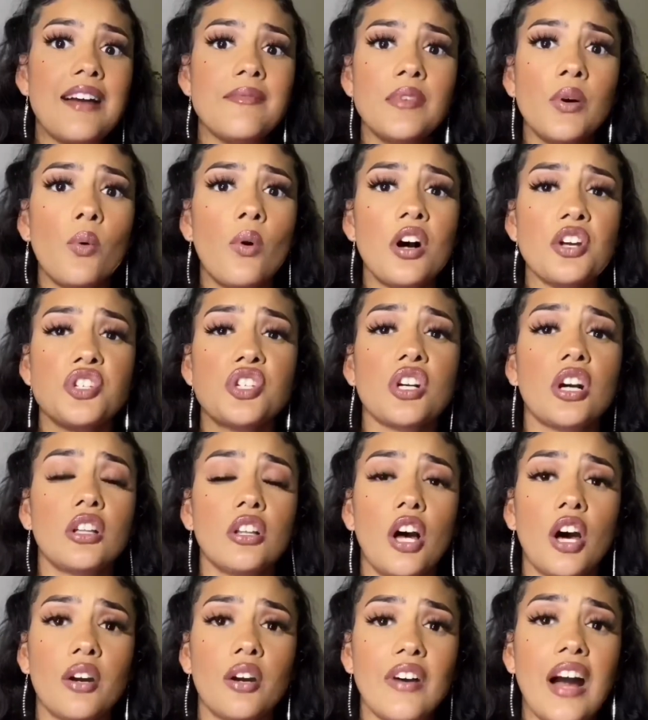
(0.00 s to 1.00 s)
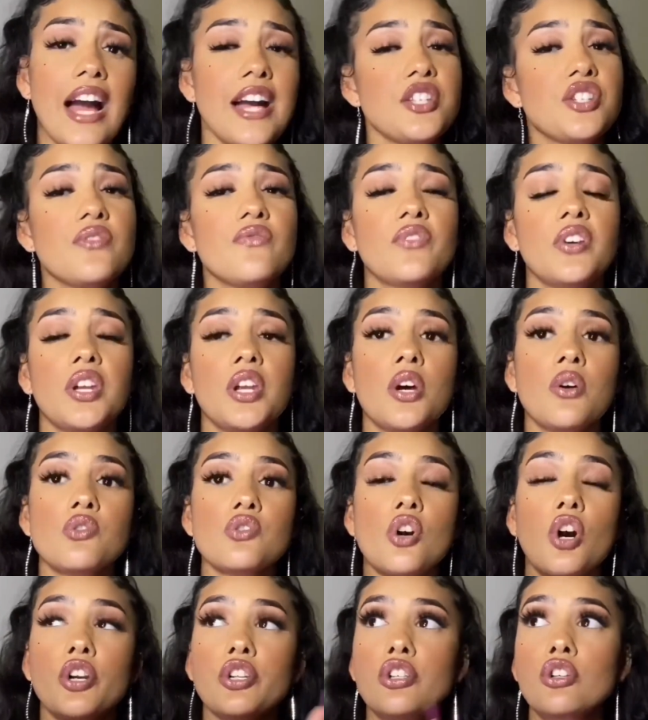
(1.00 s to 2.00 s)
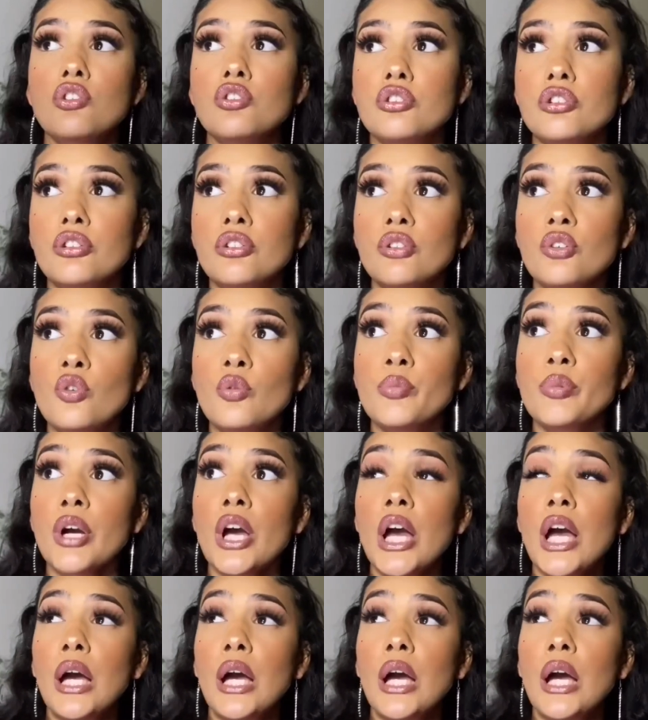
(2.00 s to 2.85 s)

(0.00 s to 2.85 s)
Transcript: been watching a lot of hygiene videos on youtube